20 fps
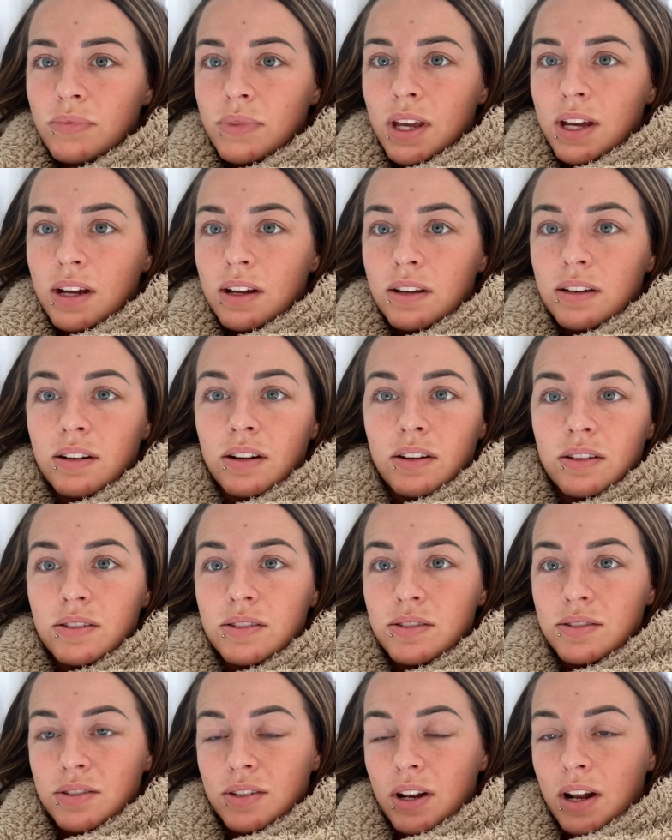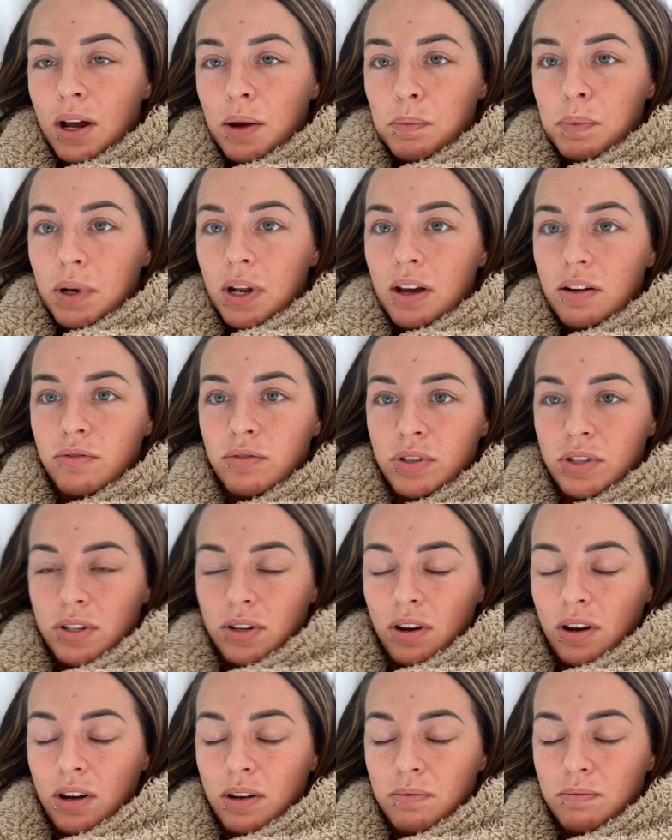I don't know this is going to happen every
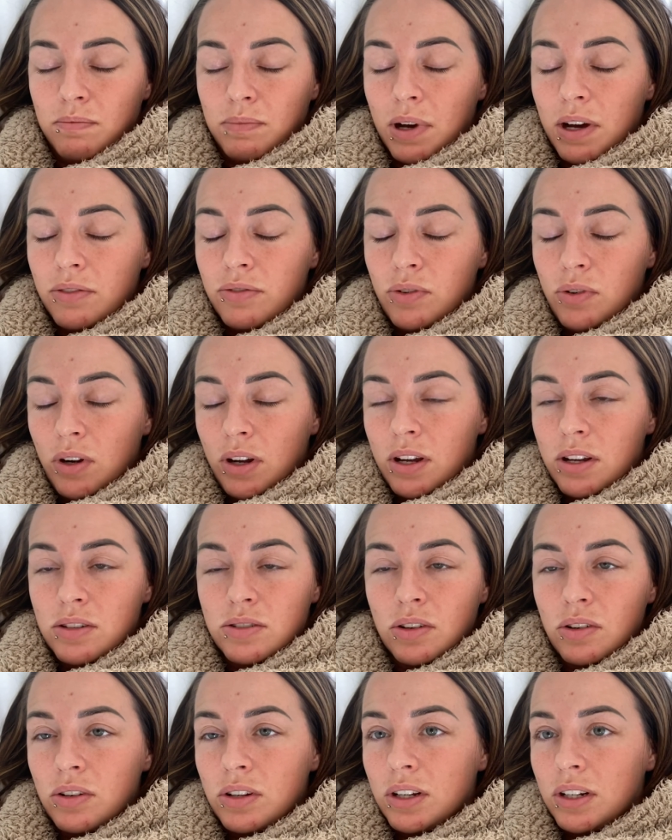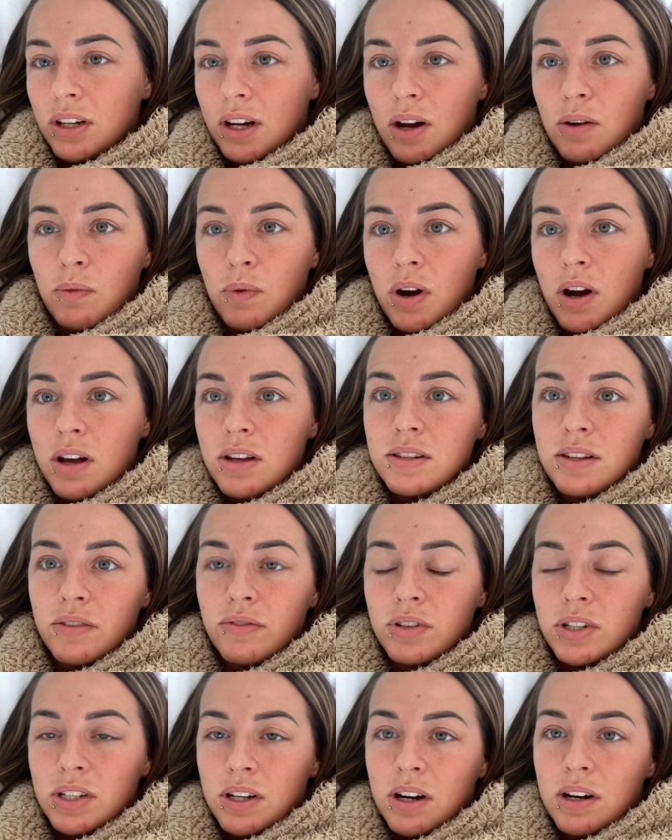time, but I feel like it's only going to get worse
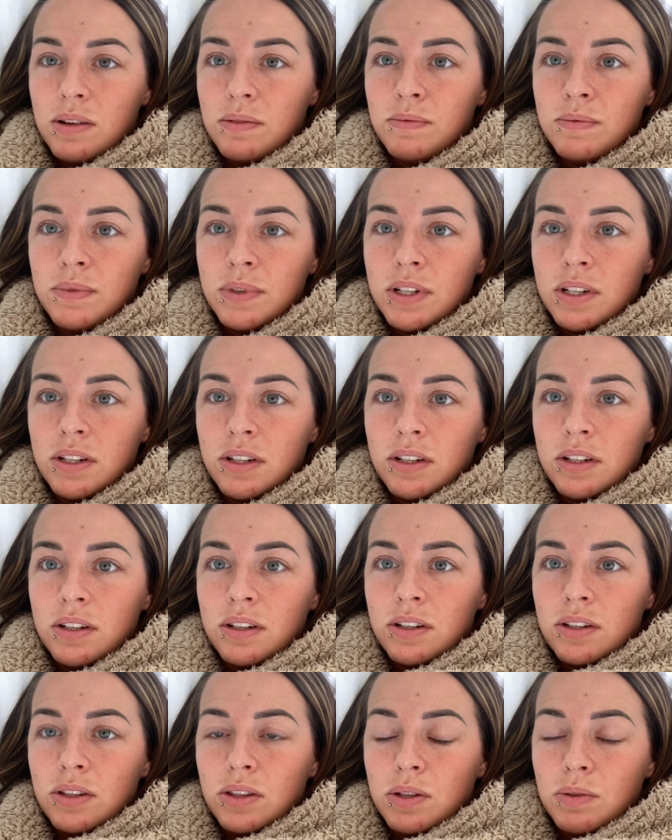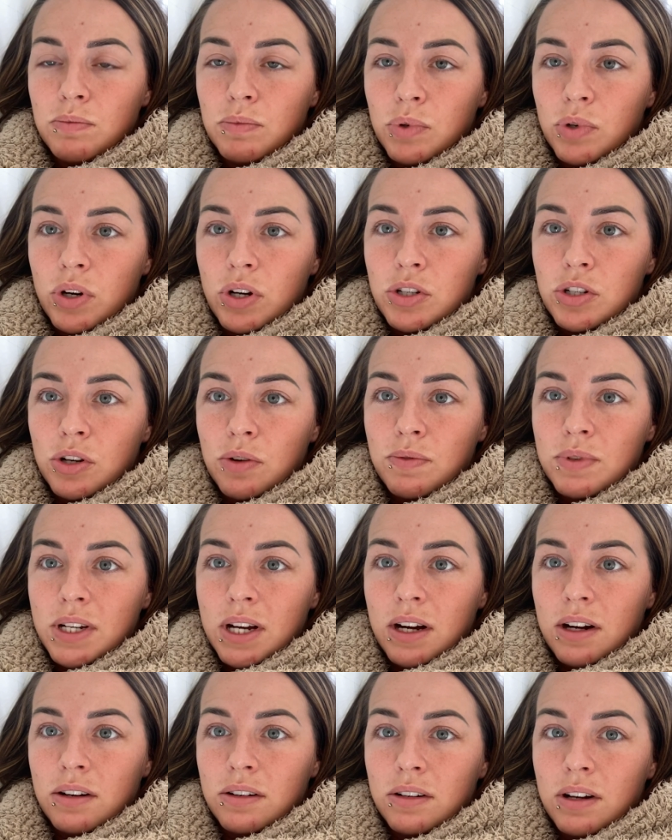every time. The more I drop
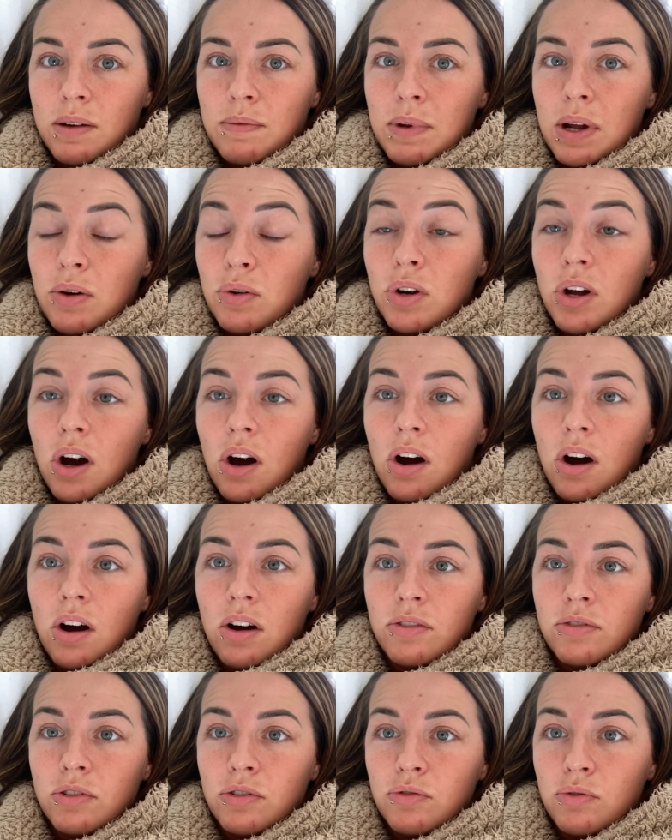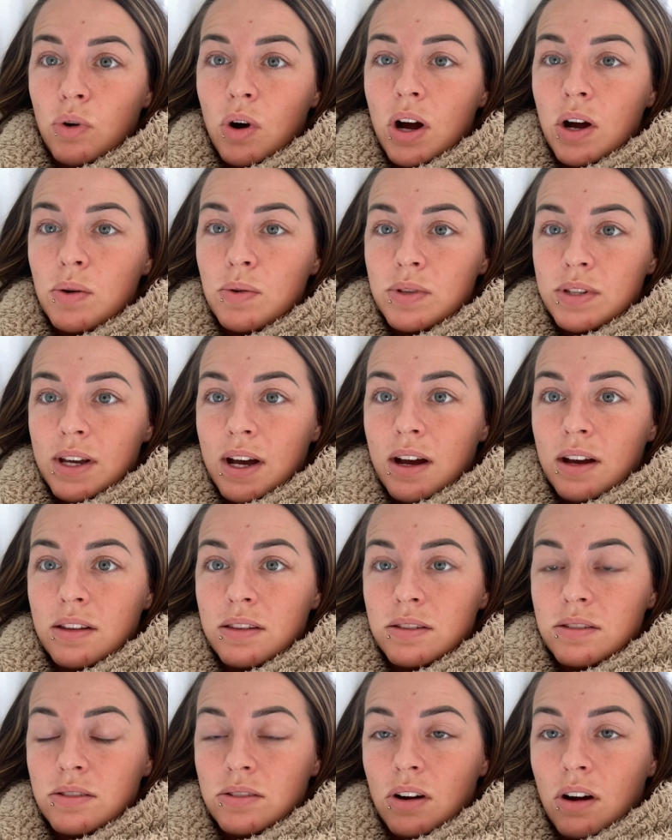down, I'm now on half of what I was at
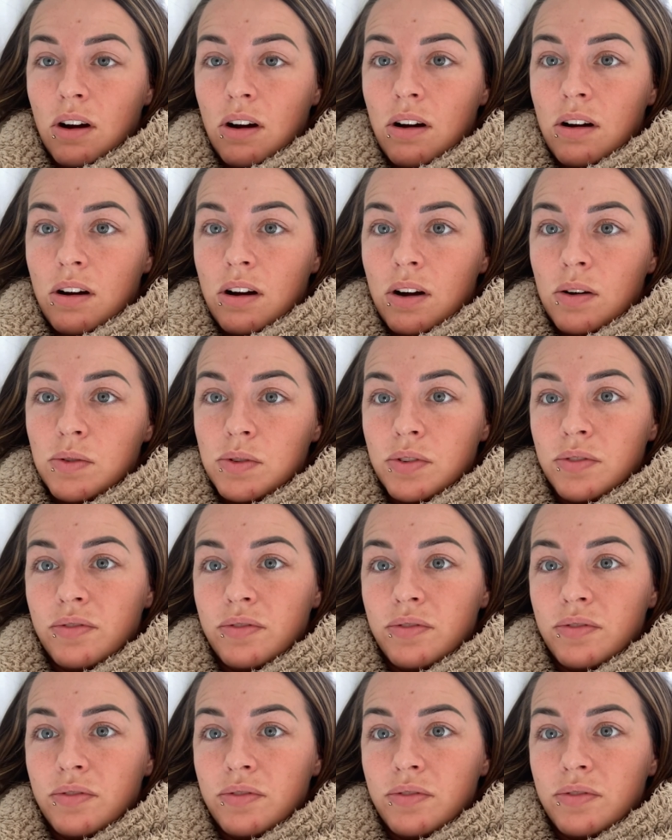the start. I was on